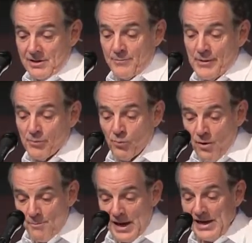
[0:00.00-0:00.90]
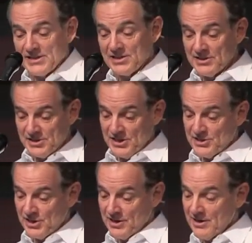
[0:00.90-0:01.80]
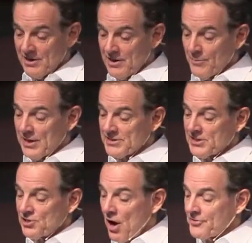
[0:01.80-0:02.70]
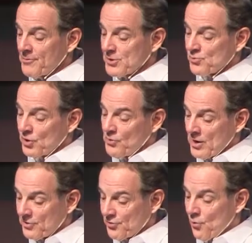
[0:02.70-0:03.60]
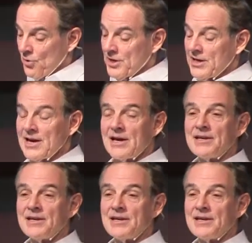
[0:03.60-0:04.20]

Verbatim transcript: The people were amazed at his teaching because he taught them as one who had authority,